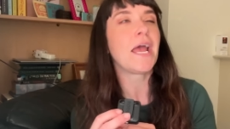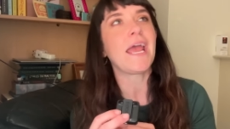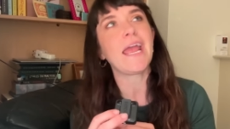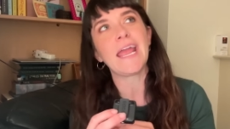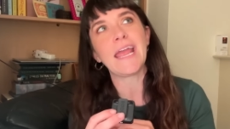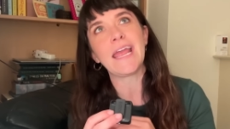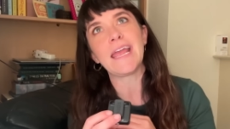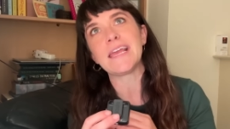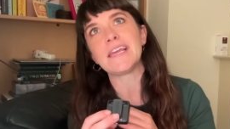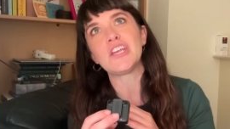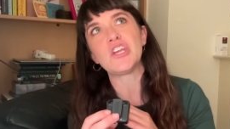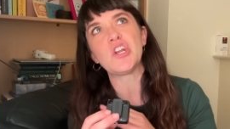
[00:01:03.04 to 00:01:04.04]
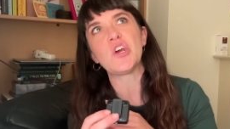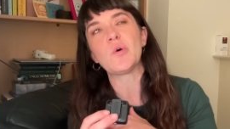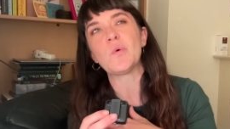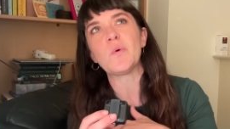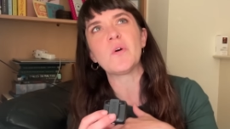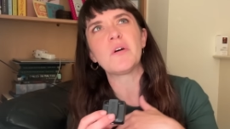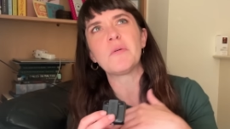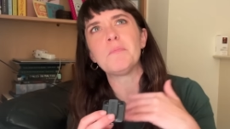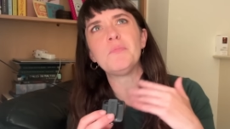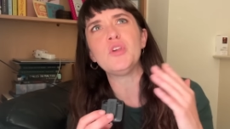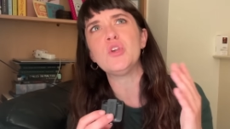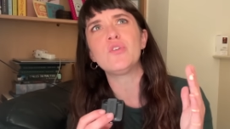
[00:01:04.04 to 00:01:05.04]
a, you know,
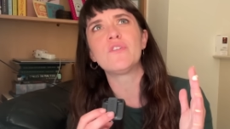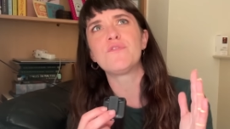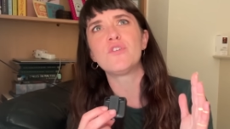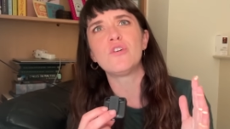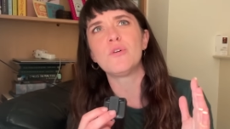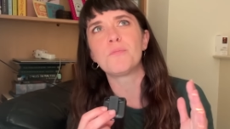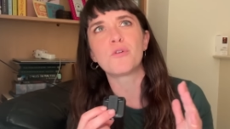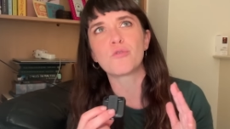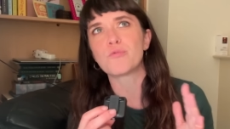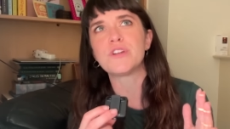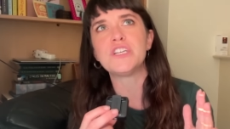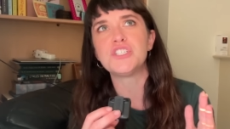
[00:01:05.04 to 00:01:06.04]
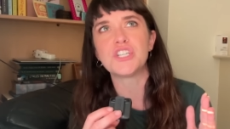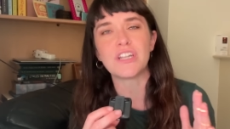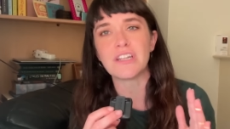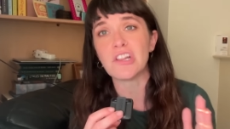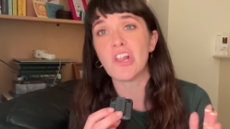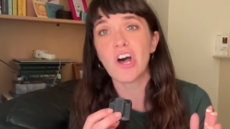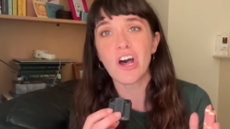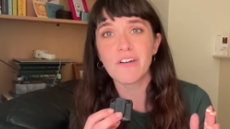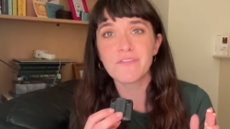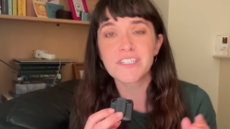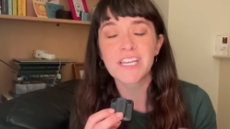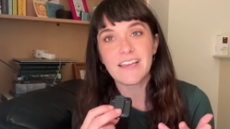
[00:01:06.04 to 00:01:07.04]
beautiful Parisian
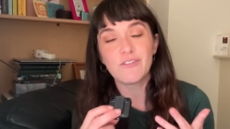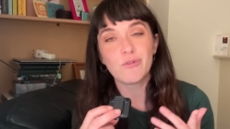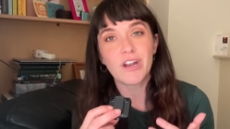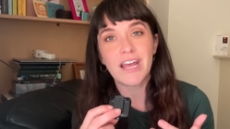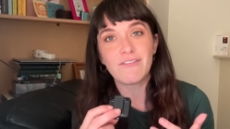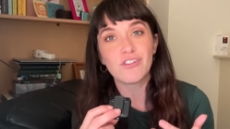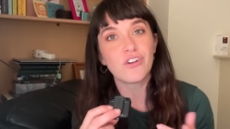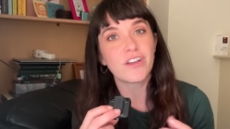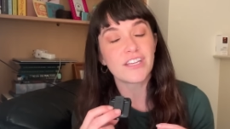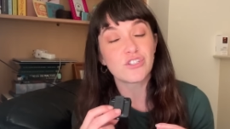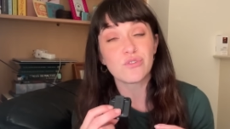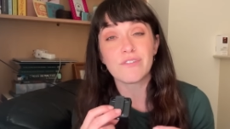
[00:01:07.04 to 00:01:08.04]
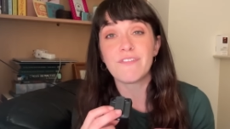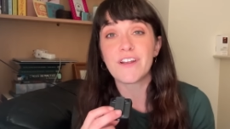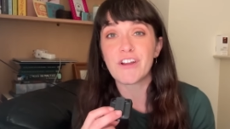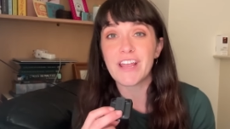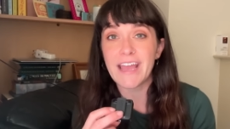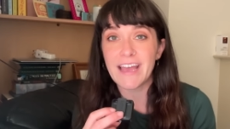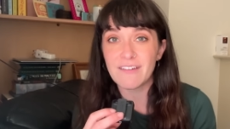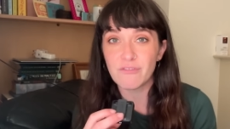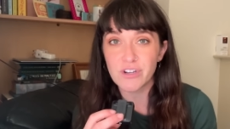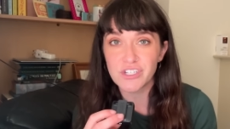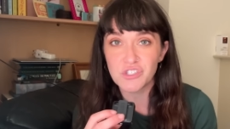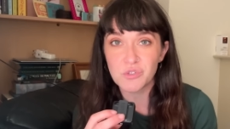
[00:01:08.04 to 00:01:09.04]
loft. If you want to have a look into a very
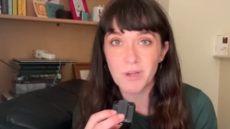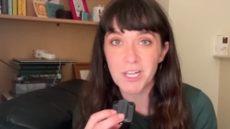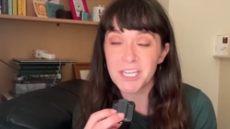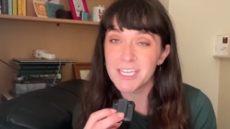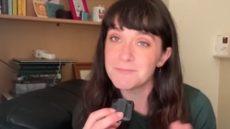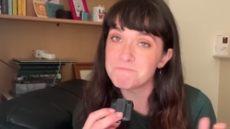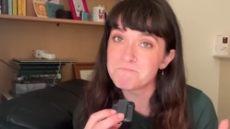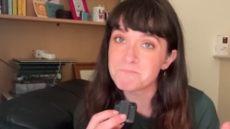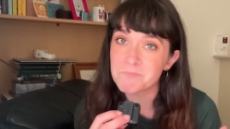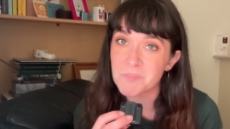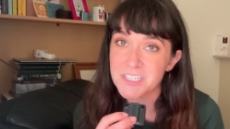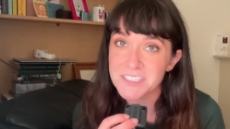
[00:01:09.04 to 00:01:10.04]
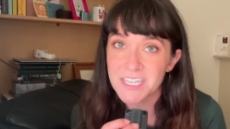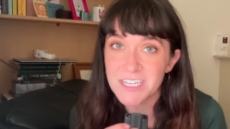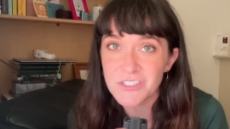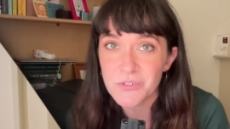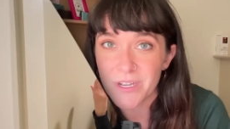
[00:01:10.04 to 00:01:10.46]
average dwelling, let's get into